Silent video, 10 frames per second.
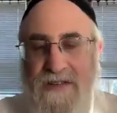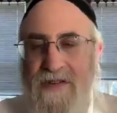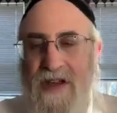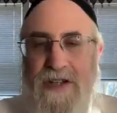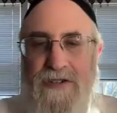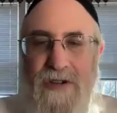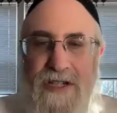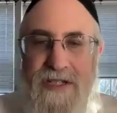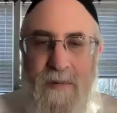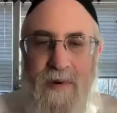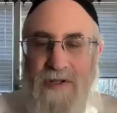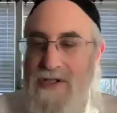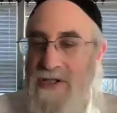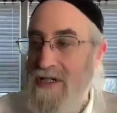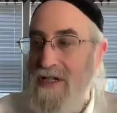A very interesting
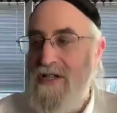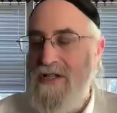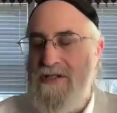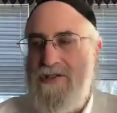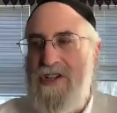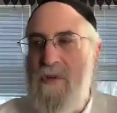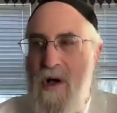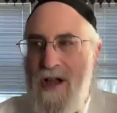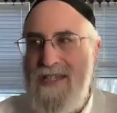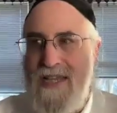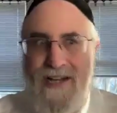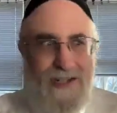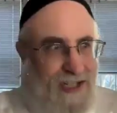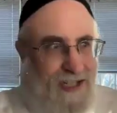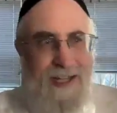person. So she walked in and
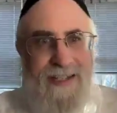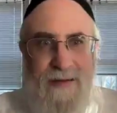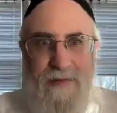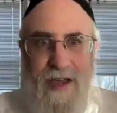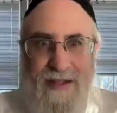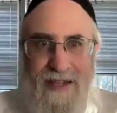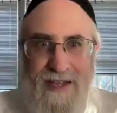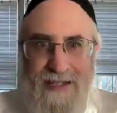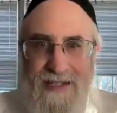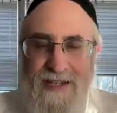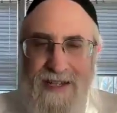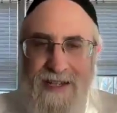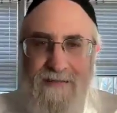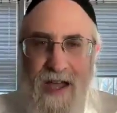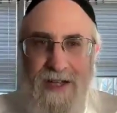she sees him like this,
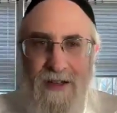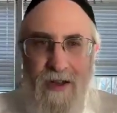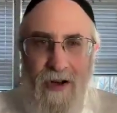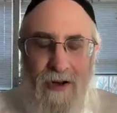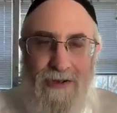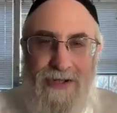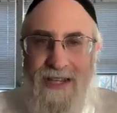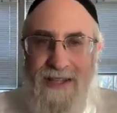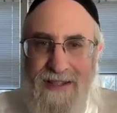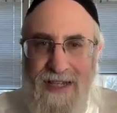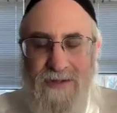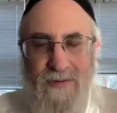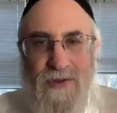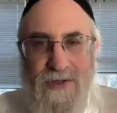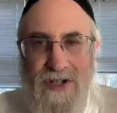right, holding this
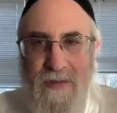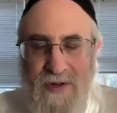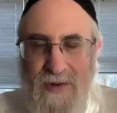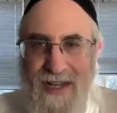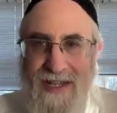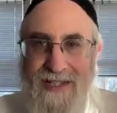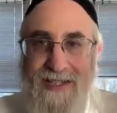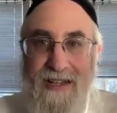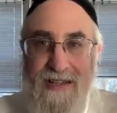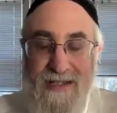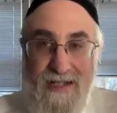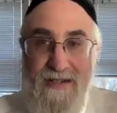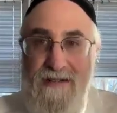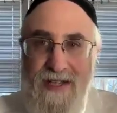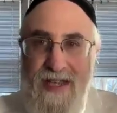rooster between his knees,
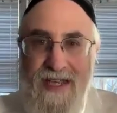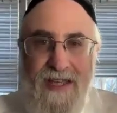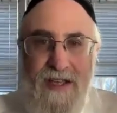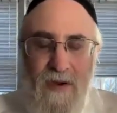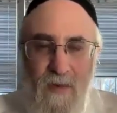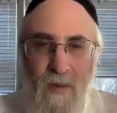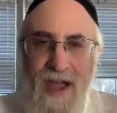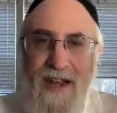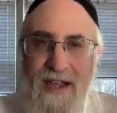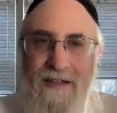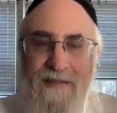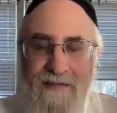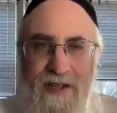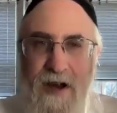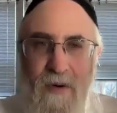clearly waiting,